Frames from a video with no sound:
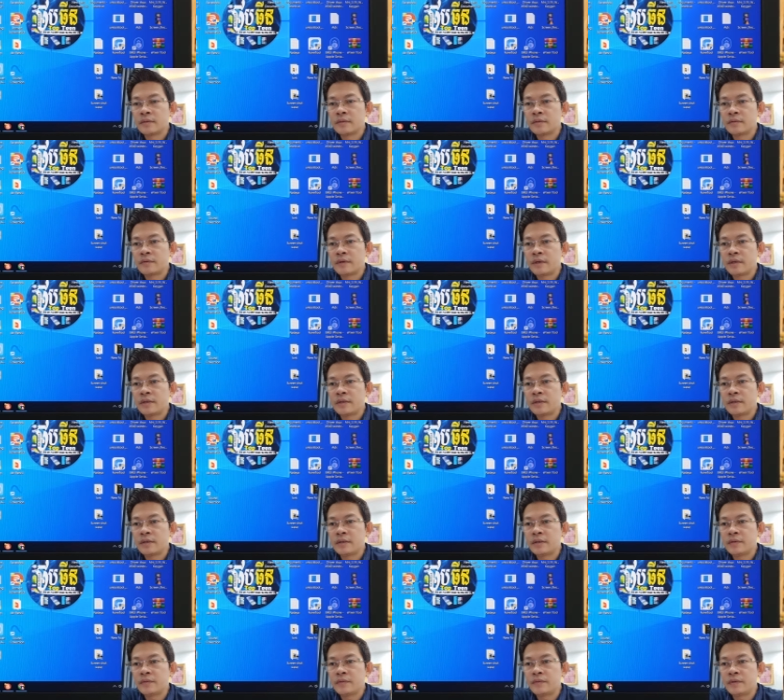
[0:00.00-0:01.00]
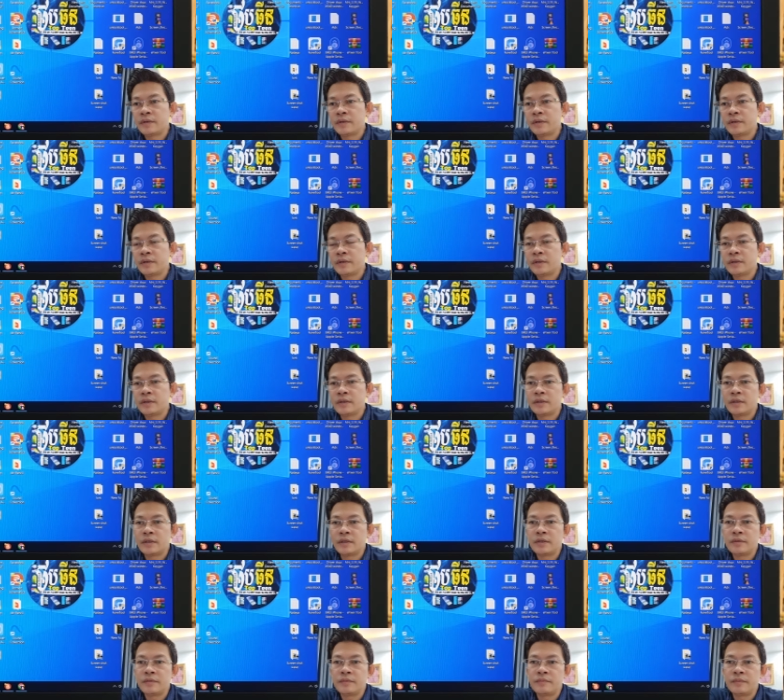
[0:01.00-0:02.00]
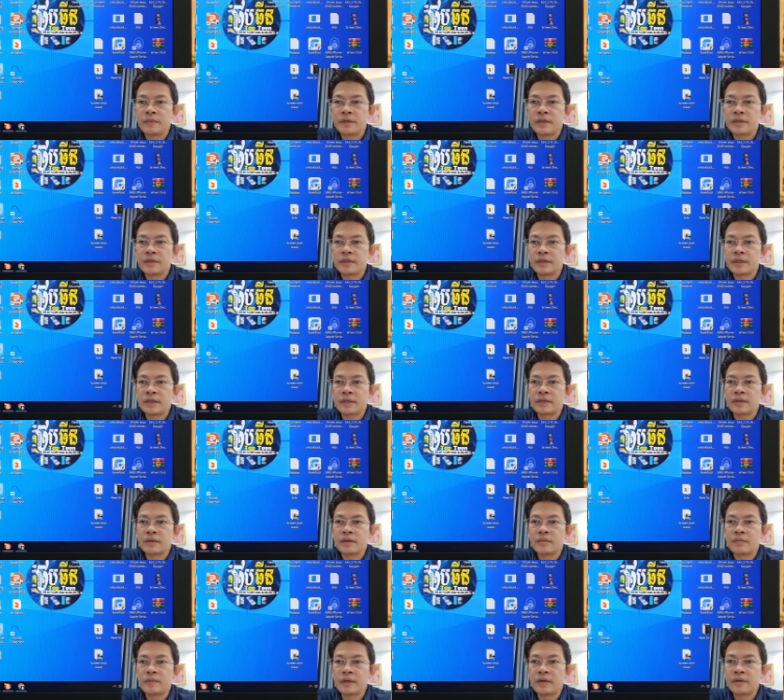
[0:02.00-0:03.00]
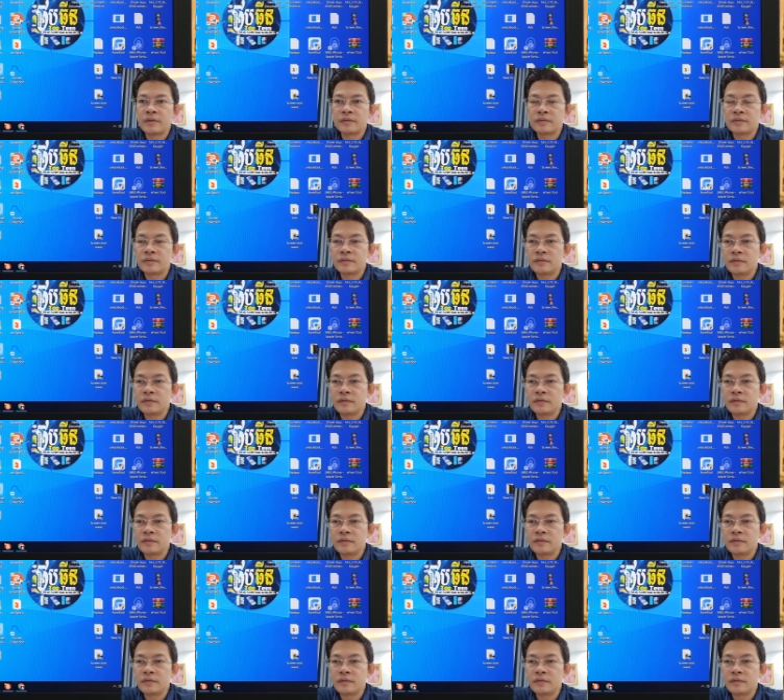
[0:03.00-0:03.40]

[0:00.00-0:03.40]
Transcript: right here we uh, it may take about